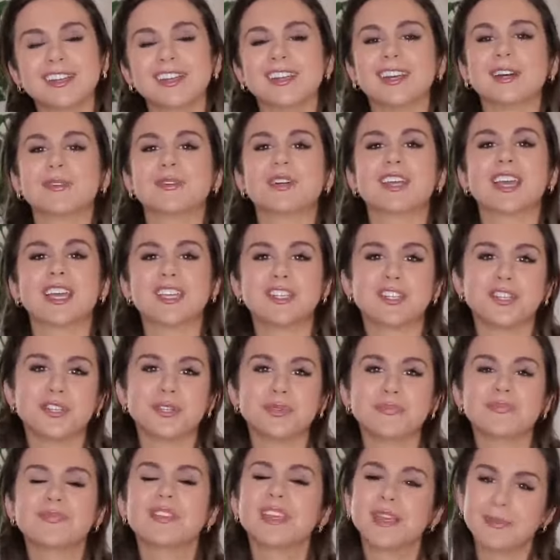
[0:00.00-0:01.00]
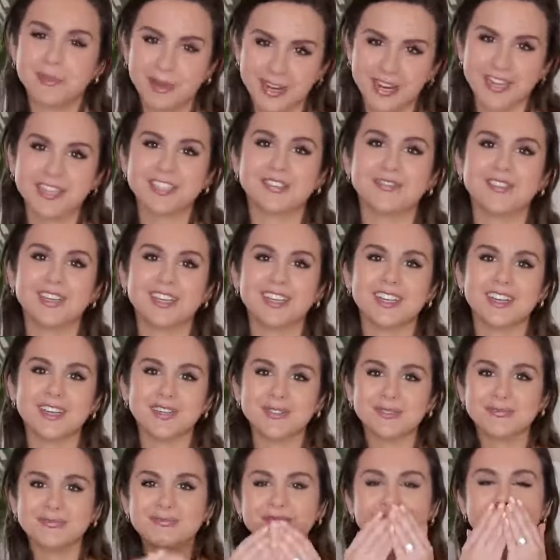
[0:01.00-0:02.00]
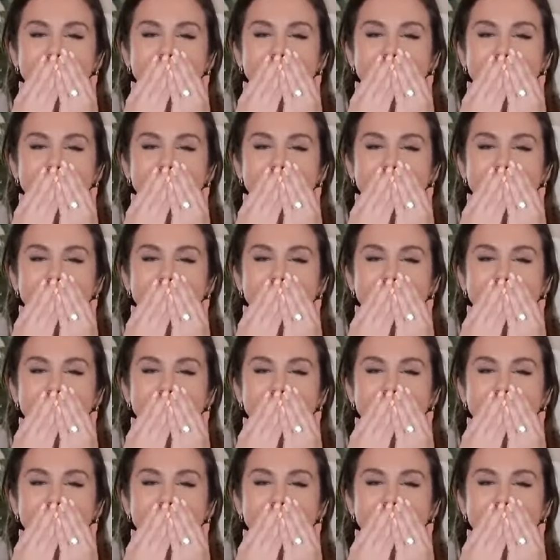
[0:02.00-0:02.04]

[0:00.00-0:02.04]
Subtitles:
and I will catch you in my next video.